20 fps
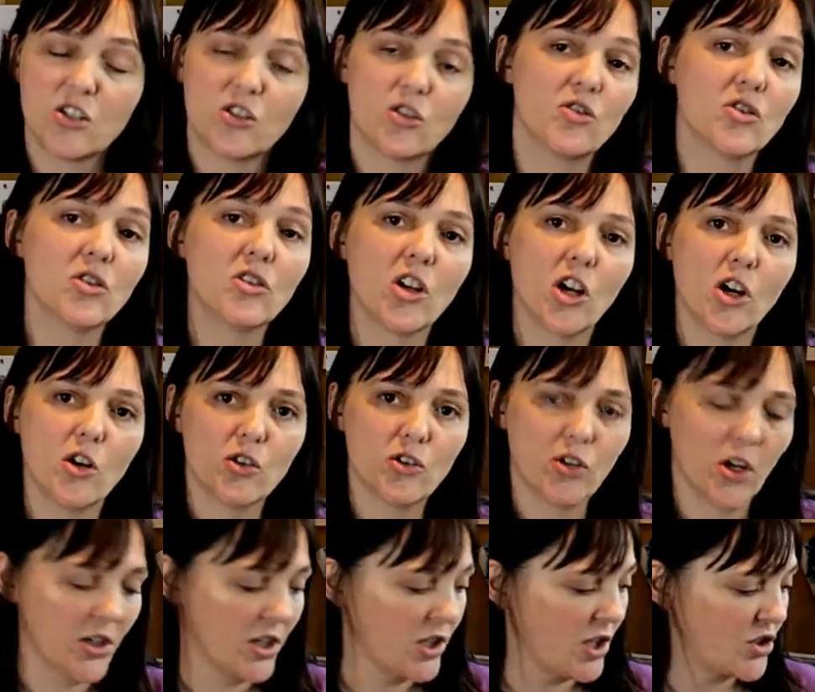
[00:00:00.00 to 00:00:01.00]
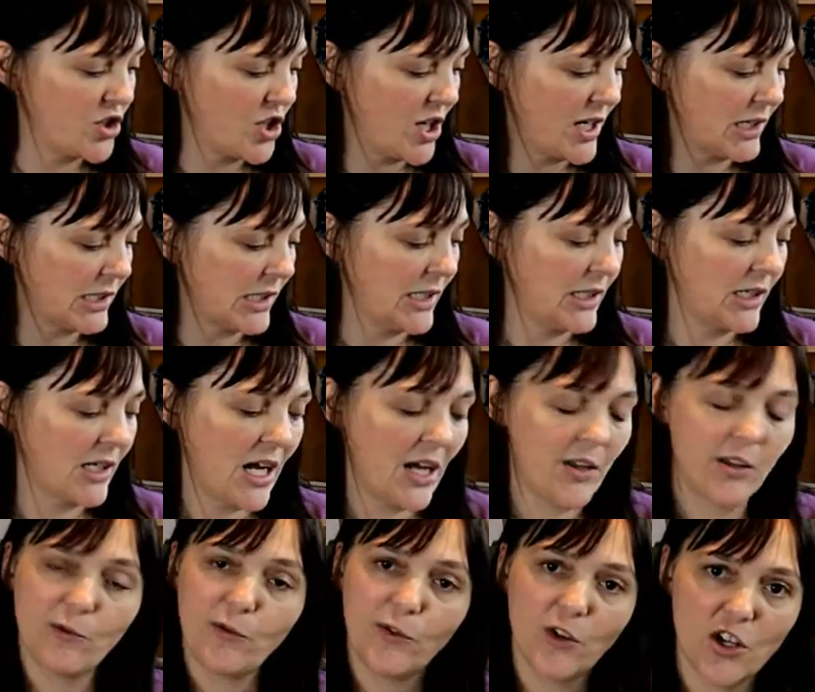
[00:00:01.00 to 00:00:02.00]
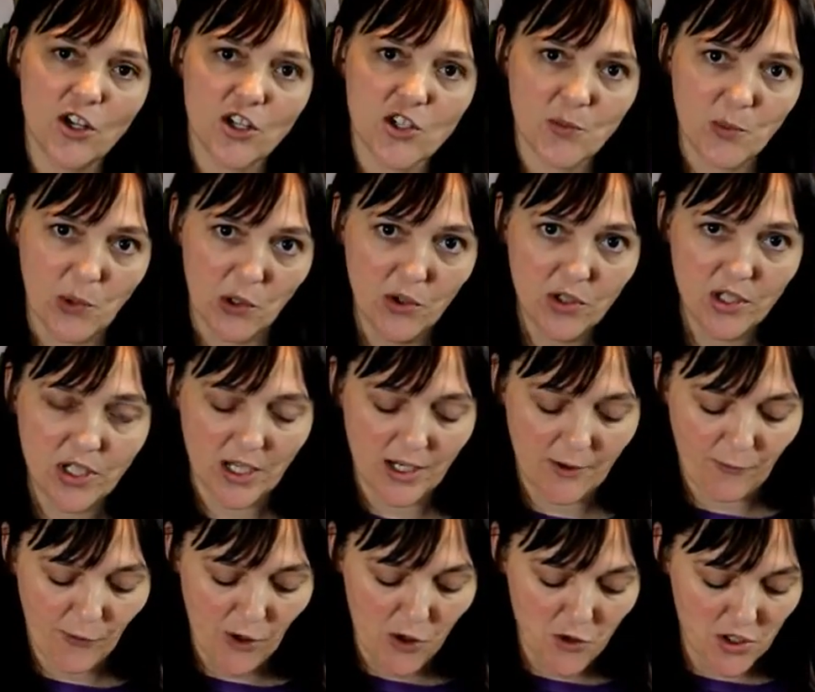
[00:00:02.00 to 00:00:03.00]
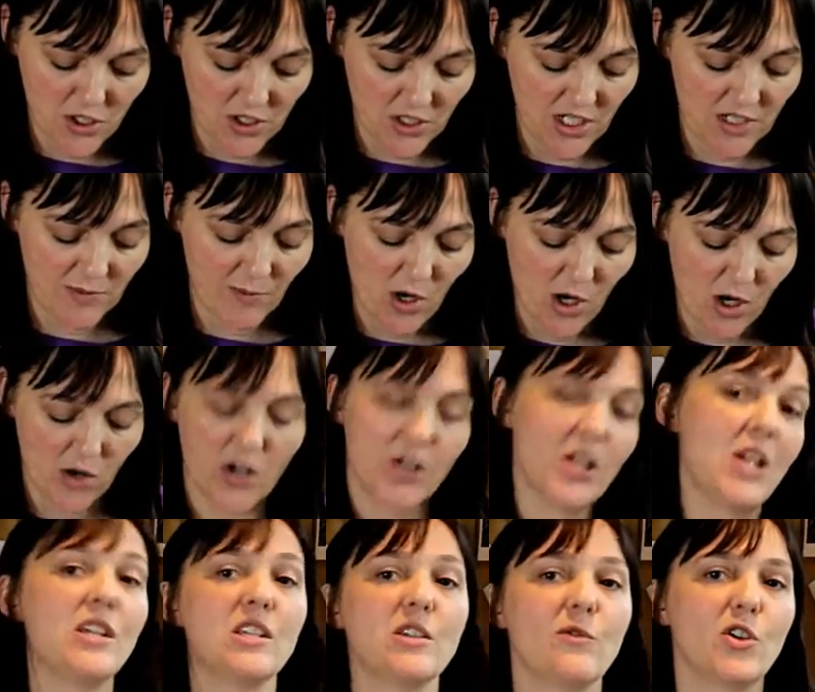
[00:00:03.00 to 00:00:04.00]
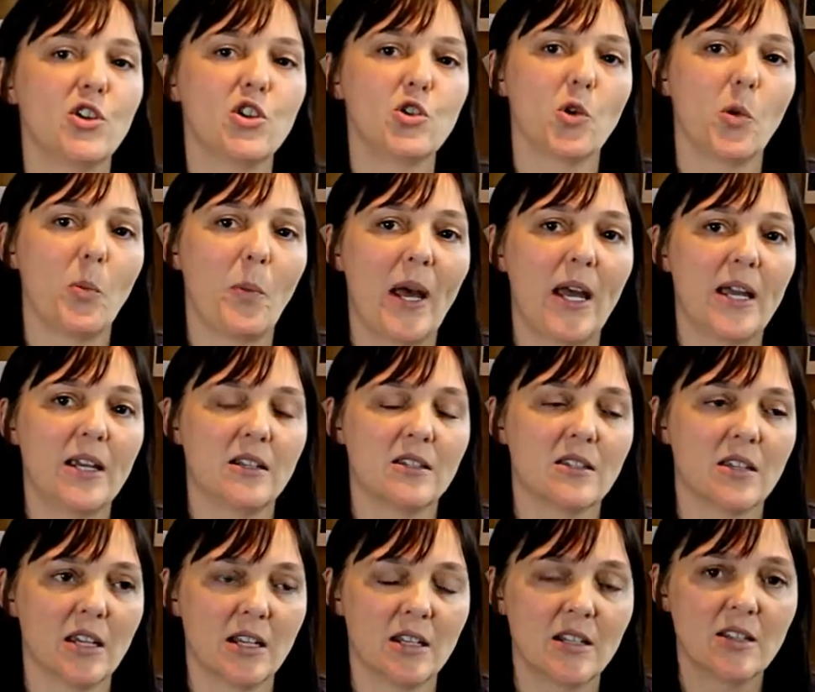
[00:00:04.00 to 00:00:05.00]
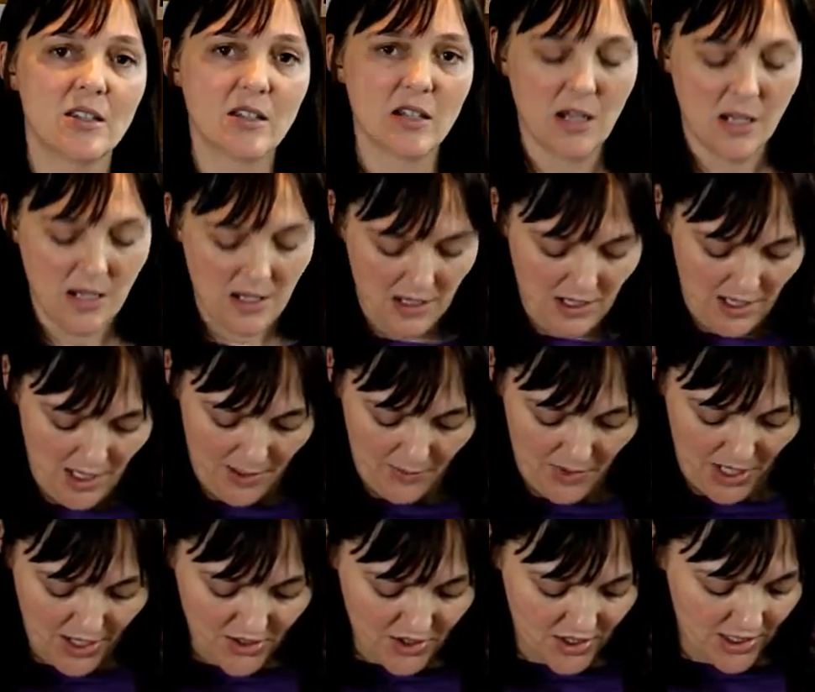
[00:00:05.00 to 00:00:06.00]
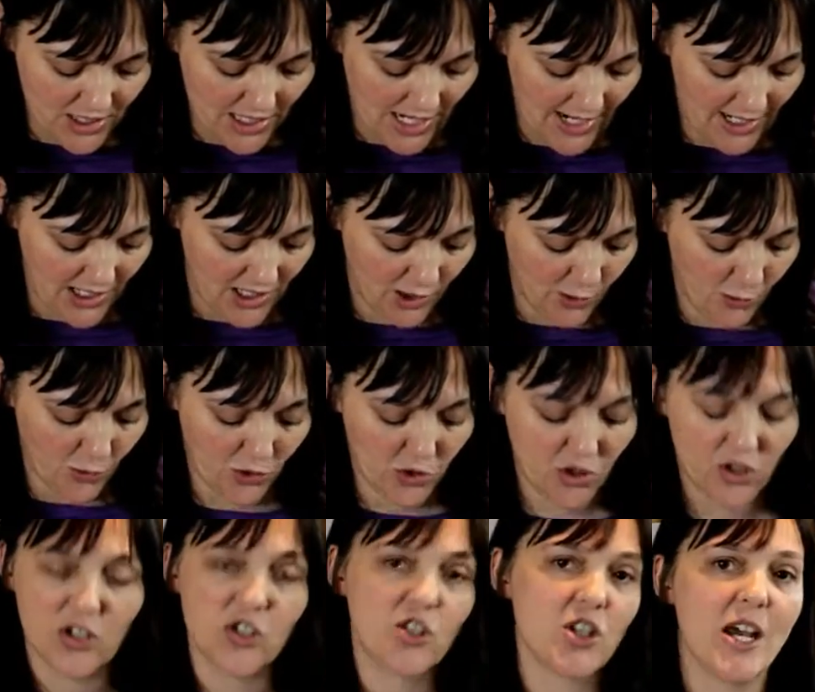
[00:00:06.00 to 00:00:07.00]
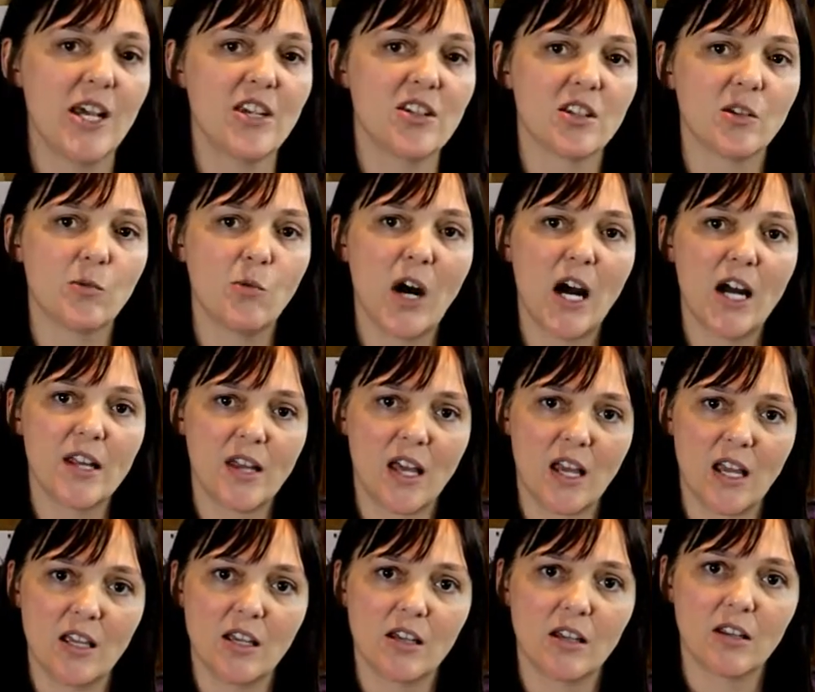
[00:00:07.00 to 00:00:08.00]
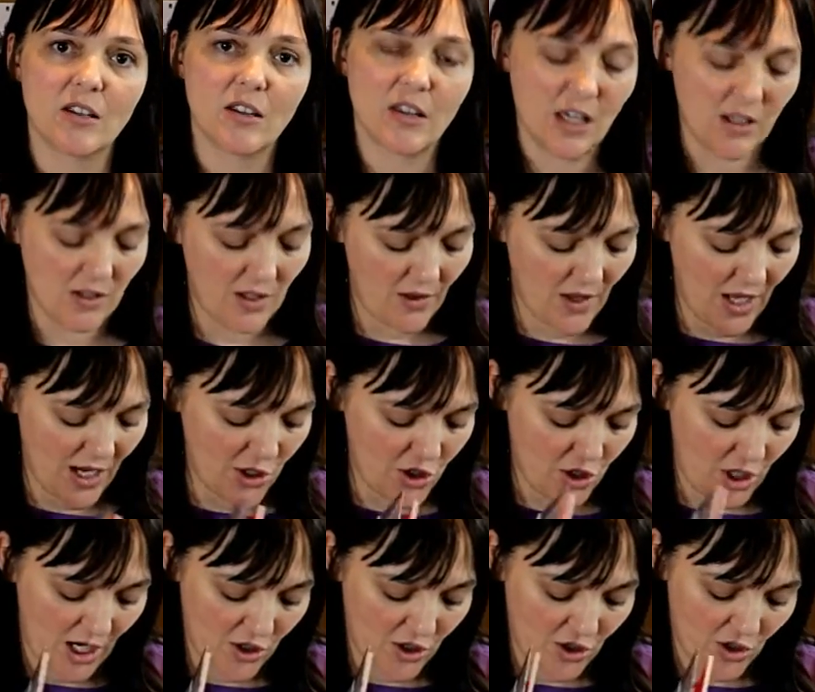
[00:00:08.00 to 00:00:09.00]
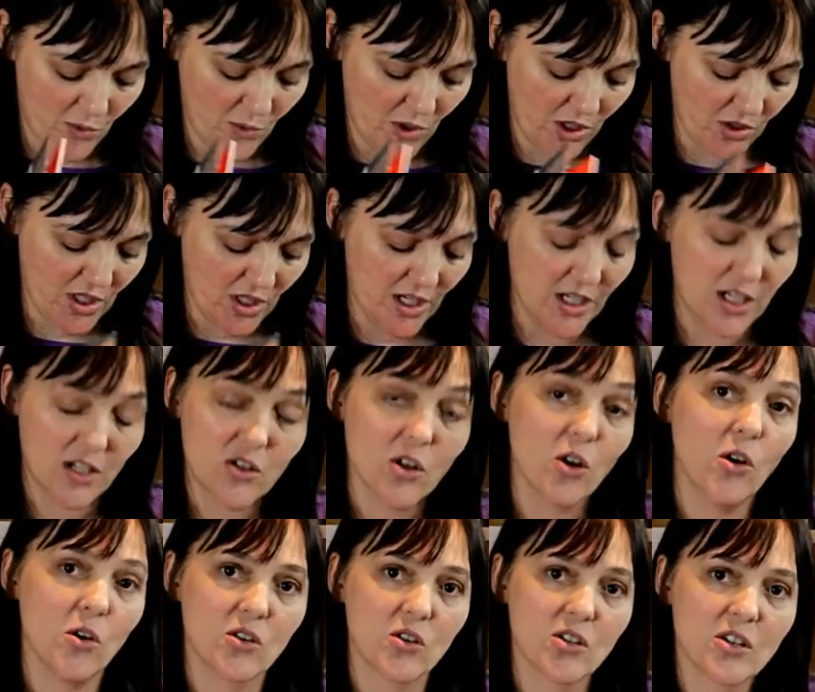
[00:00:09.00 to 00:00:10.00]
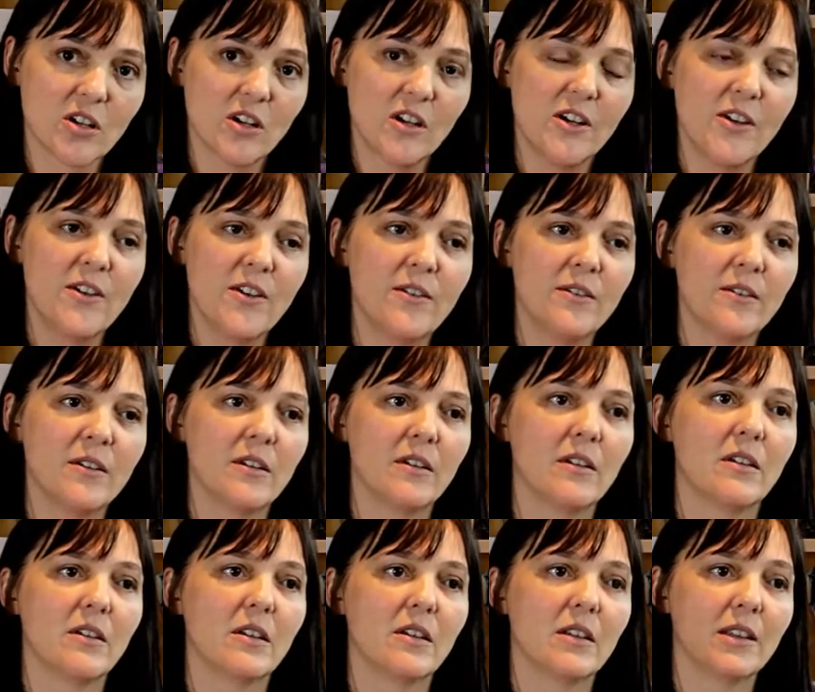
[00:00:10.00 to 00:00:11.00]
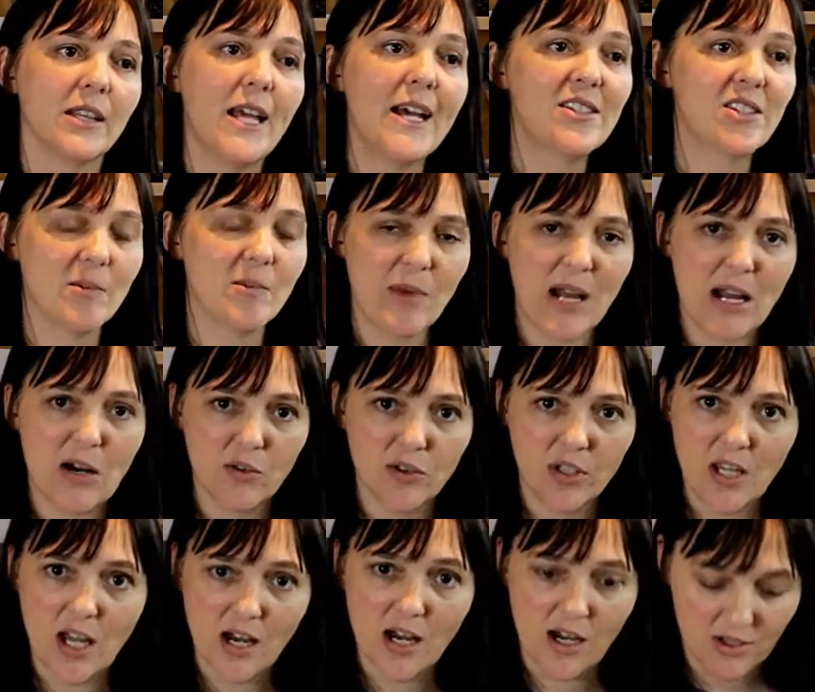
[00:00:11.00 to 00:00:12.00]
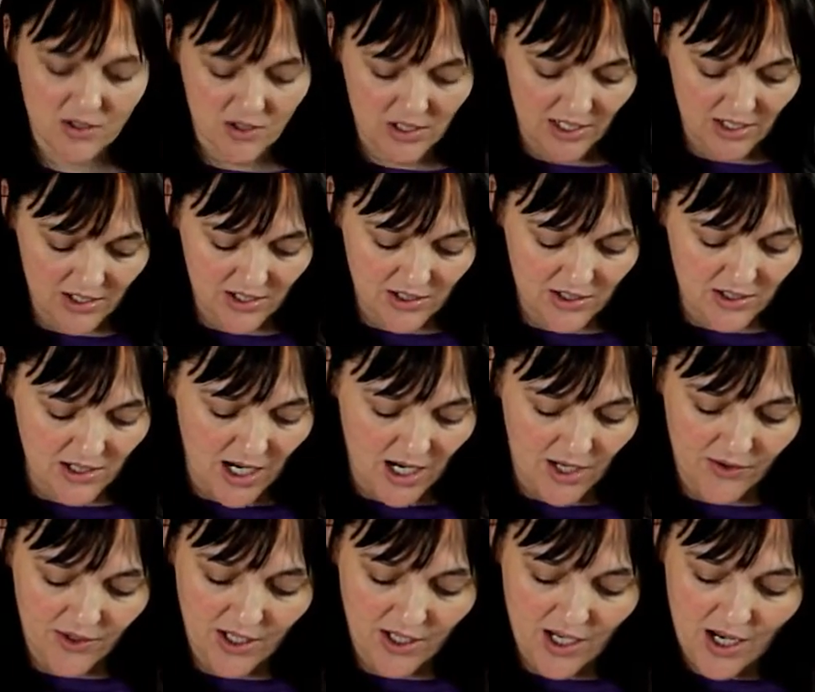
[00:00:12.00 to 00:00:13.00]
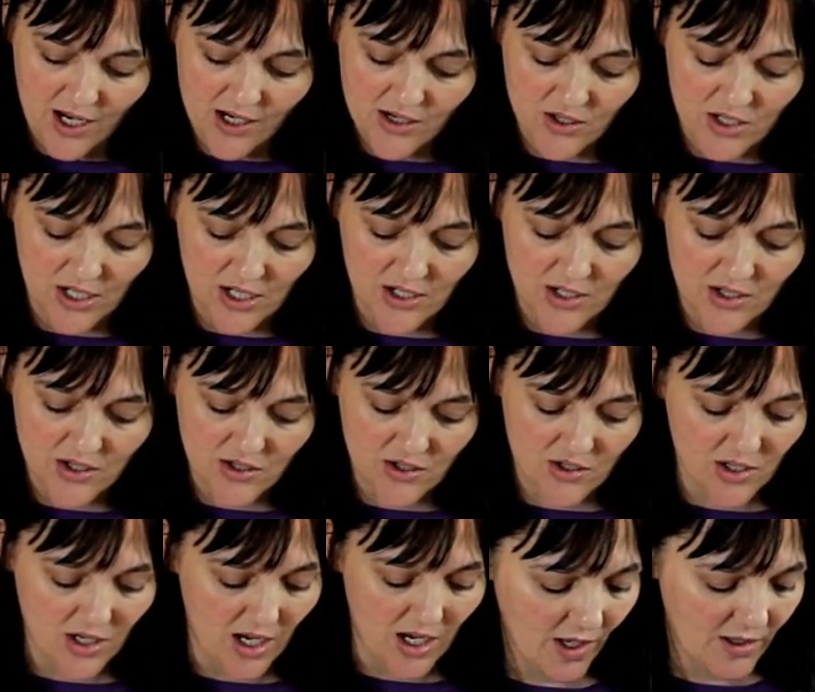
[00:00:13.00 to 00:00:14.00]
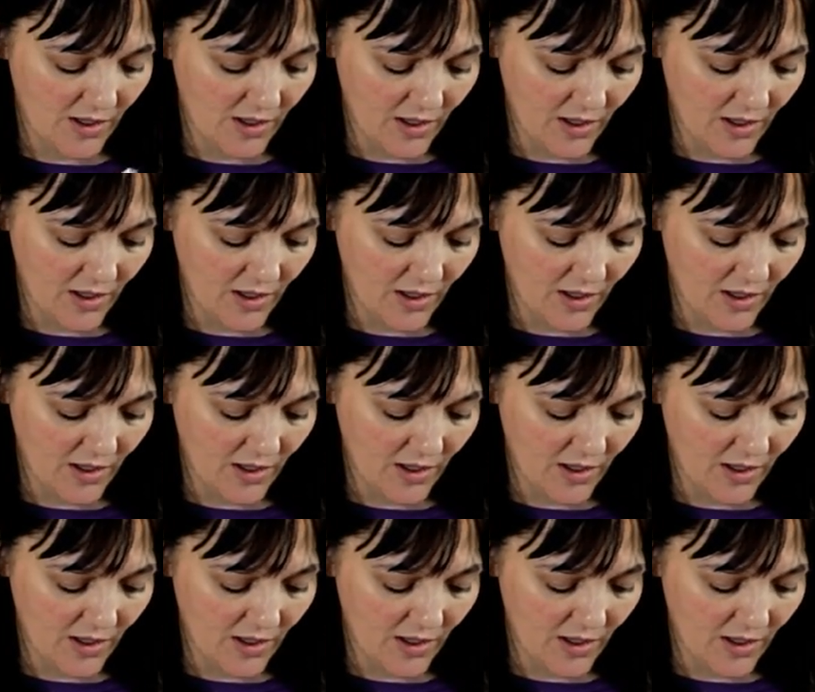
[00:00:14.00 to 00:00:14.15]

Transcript: doesn't go chronologically like the first book. It focuses more on individual paintings, as the title would suggest, and why they think that they change the world. And it talks less about the artist and the artist's